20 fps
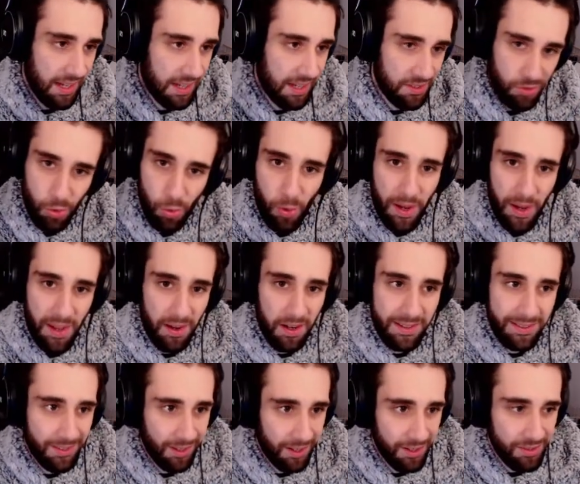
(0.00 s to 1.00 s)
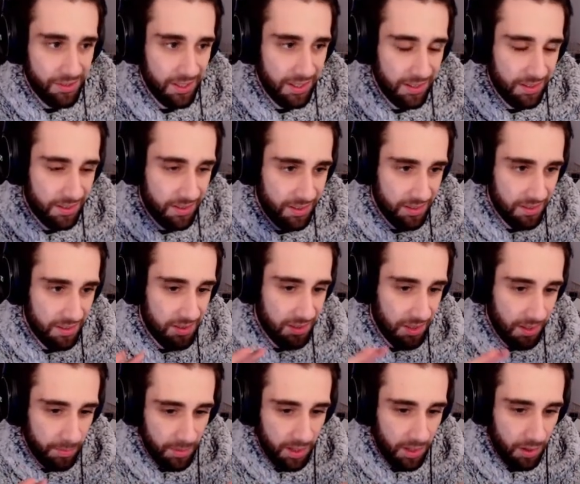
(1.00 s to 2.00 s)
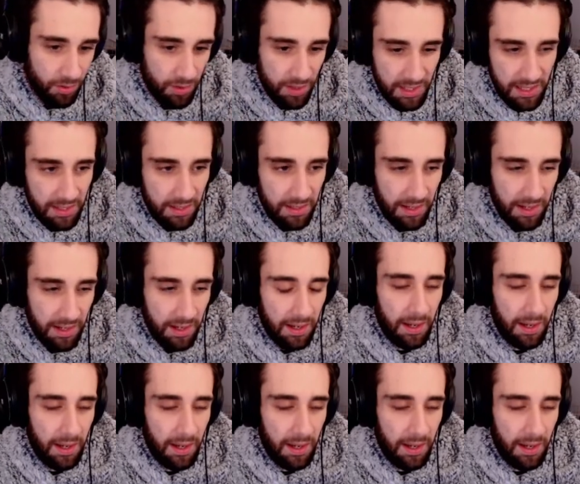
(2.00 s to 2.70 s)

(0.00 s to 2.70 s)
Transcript: as all AI does in some degree,